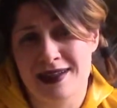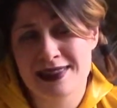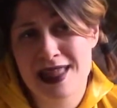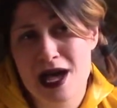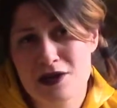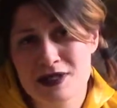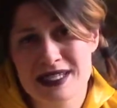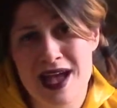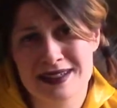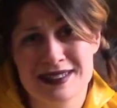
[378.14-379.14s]
Klaus
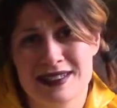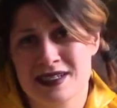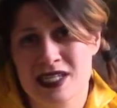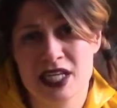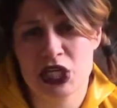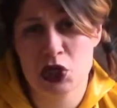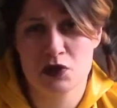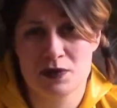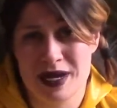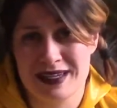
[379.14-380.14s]
accidentally
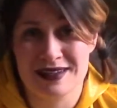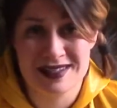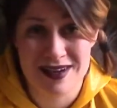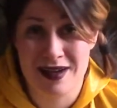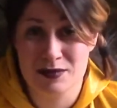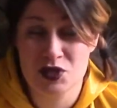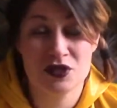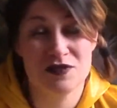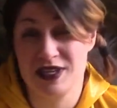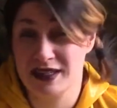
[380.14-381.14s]
goes back in time to
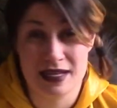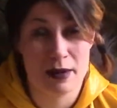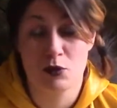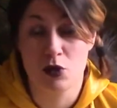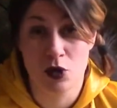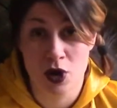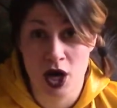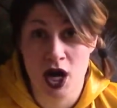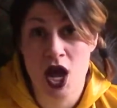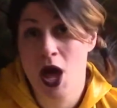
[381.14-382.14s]
the Vietnam
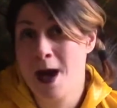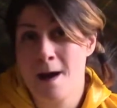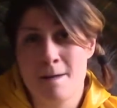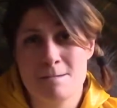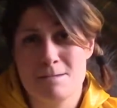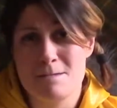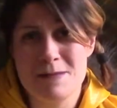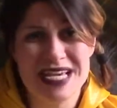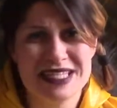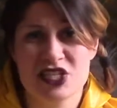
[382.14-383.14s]
War,
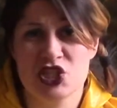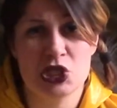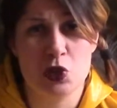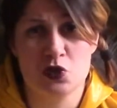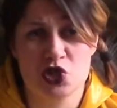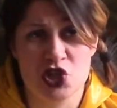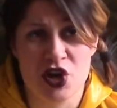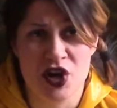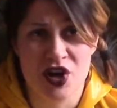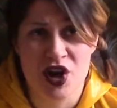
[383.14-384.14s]
meets a
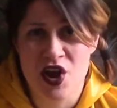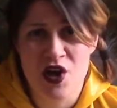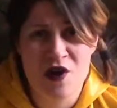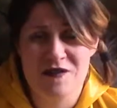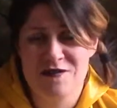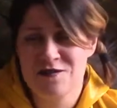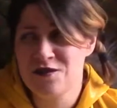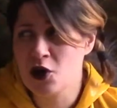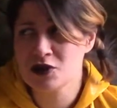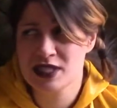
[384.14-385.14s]
soldier,
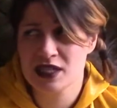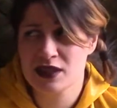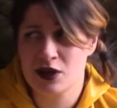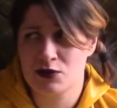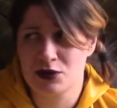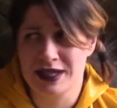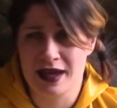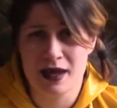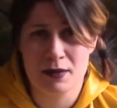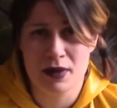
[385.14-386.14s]
falls in love with
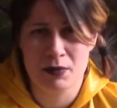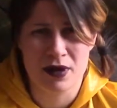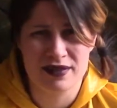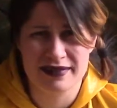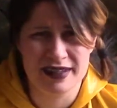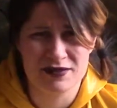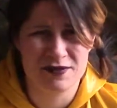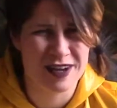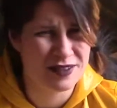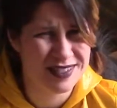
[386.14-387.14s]
him apparently in
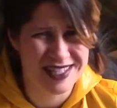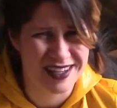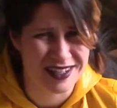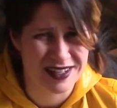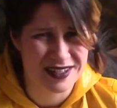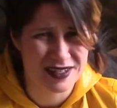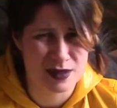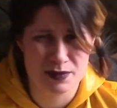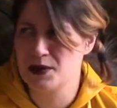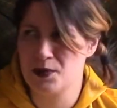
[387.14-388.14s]
5
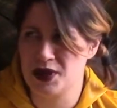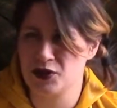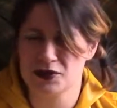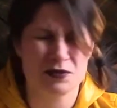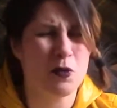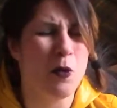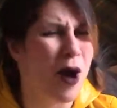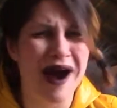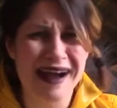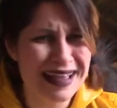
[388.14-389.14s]
seconds. Because
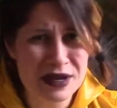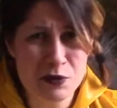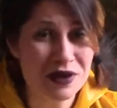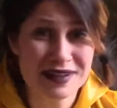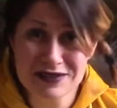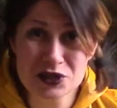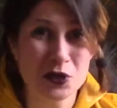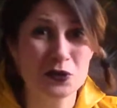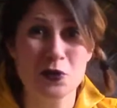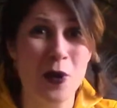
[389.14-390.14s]
why? We're never
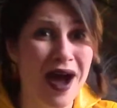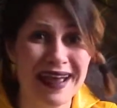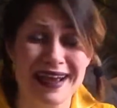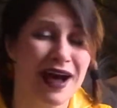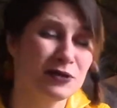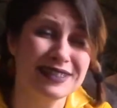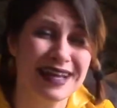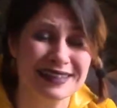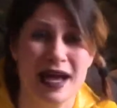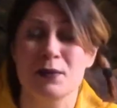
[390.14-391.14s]
told why. How did
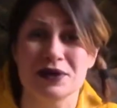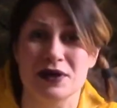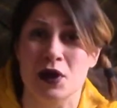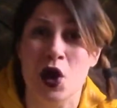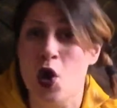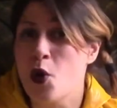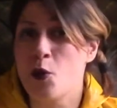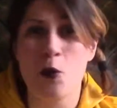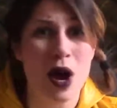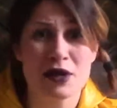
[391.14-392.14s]
that happen?
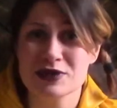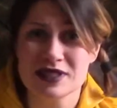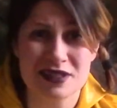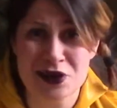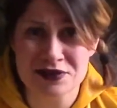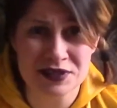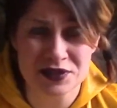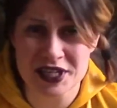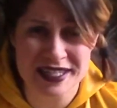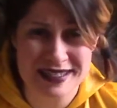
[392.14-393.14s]
Why was it love at
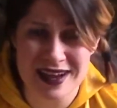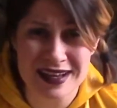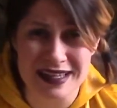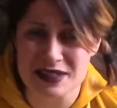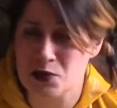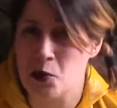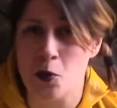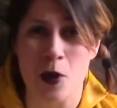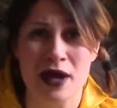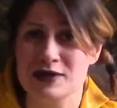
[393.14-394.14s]
first sight?
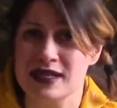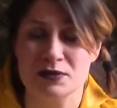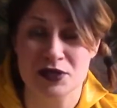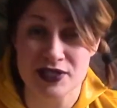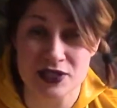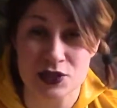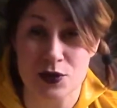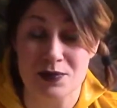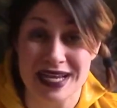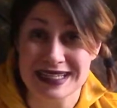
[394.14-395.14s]
Why was that person so
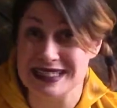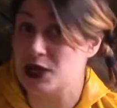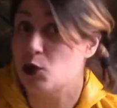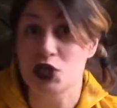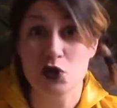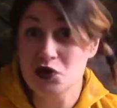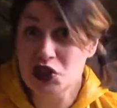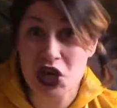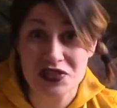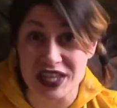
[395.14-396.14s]
amazing? We know
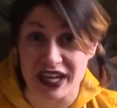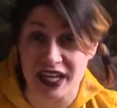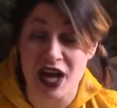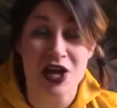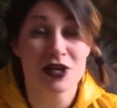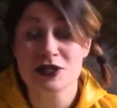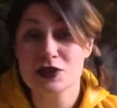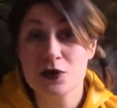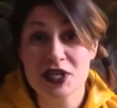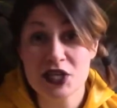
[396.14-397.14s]
nothing.
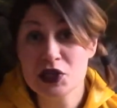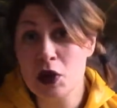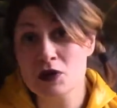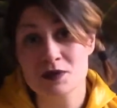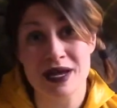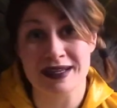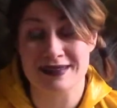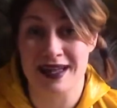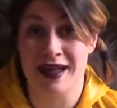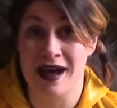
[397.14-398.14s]
So he goes
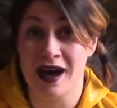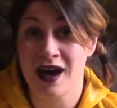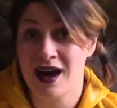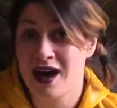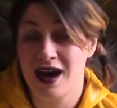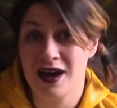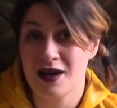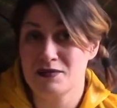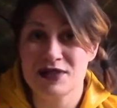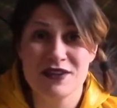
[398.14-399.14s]
back there.
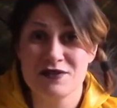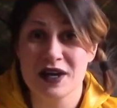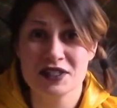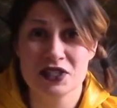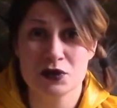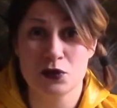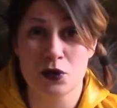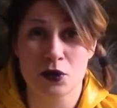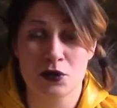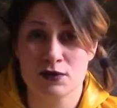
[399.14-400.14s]
They fight in the
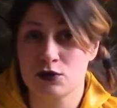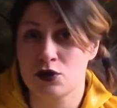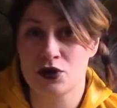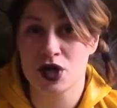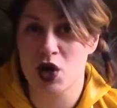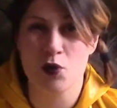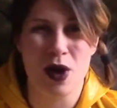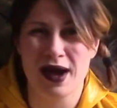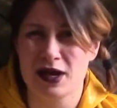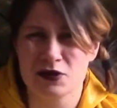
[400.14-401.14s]
war for a
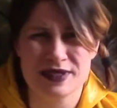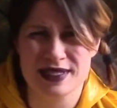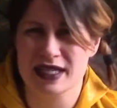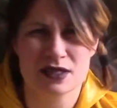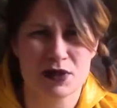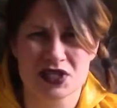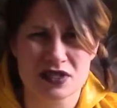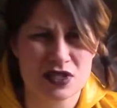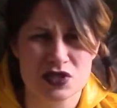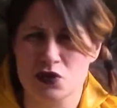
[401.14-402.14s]
while, 6
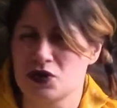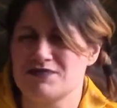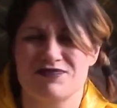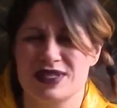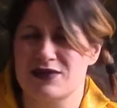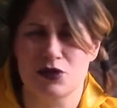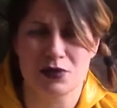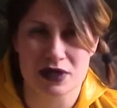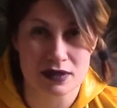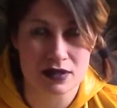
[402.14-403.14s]
months or several
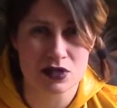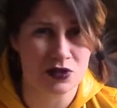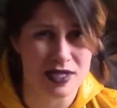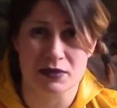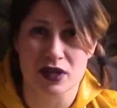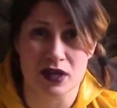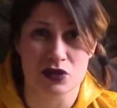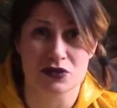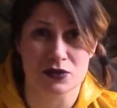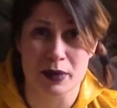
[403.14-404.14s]
months or something. I
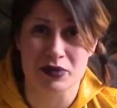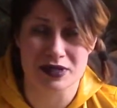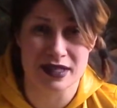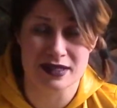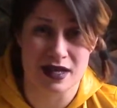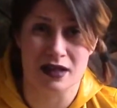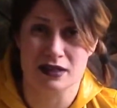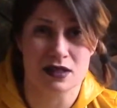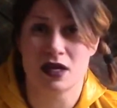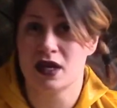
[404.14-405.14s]
don't remember the
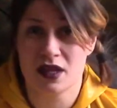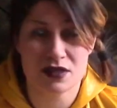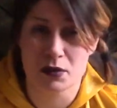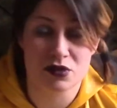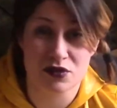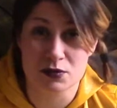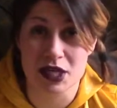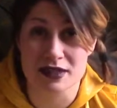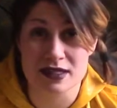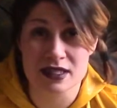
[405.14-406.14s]
exact number of
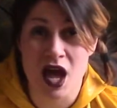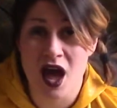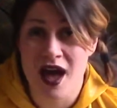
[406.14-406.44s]
months.